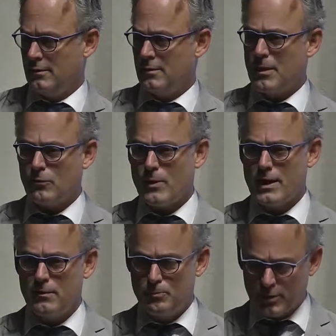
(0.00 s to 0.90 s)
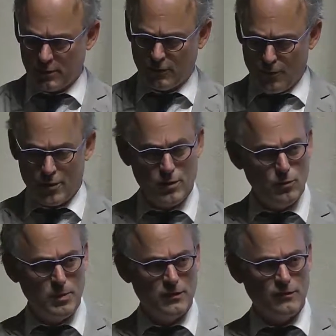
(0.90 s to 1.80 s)
The best way I can put this for you
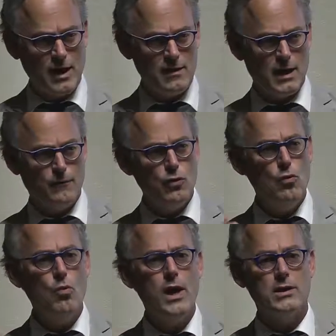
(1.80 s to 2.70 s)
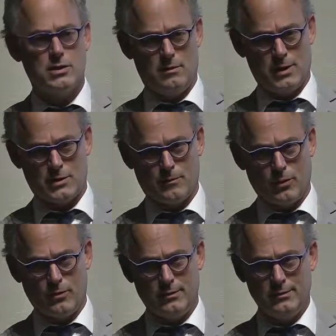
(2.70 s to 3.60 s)
would be to say that if you went to the
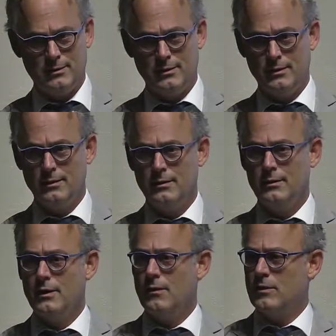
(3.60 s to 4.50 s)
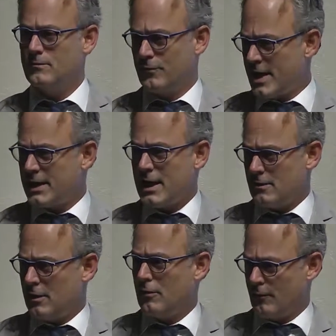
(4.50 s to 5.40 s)
Metropole in the
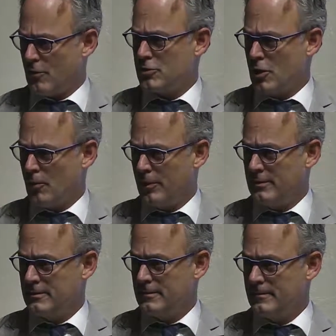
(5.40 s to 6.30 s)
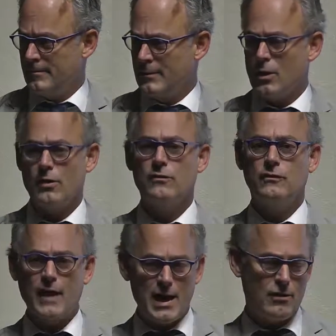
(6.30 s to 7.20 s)
decade that it first opened, on a
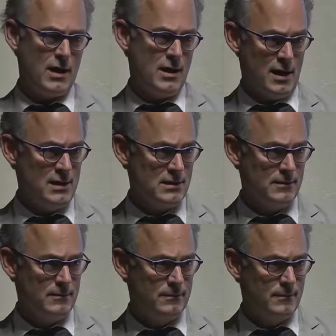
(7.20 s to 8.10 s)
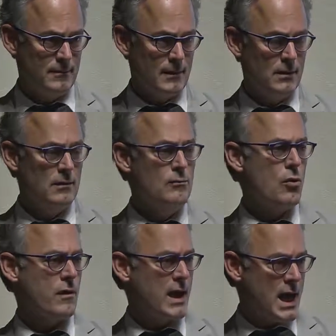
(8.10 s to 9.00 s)
Saturday night,
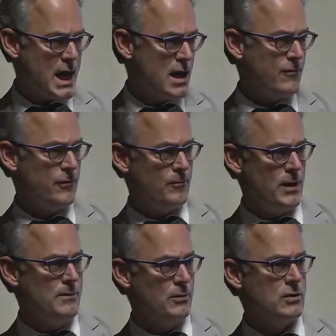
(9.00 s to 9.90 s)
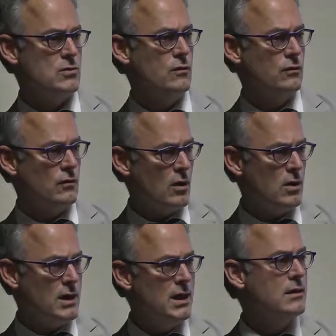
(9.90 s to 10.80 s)
more than half the people that you
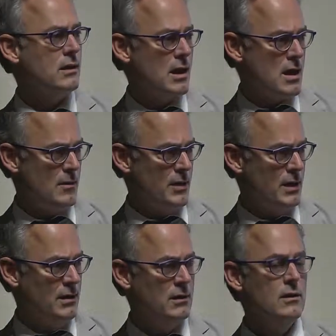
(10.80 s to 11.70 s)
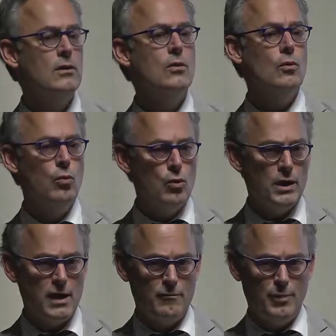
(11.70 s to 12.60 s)
saw in the lobby
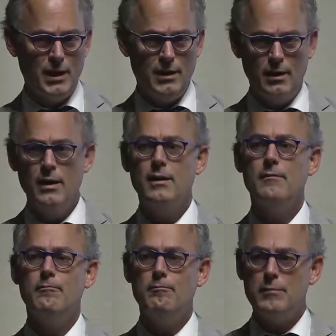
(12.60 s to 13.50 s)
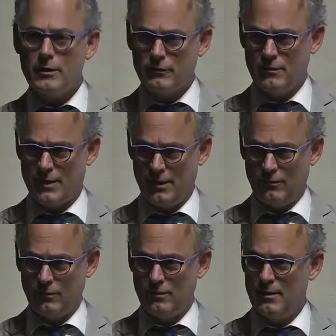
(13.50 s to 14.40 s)
would have been
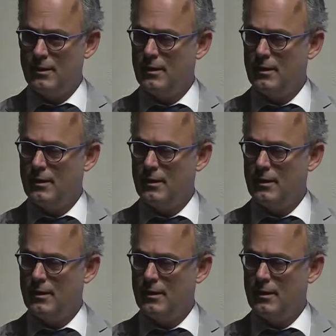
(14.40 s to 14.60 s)
Muscovites,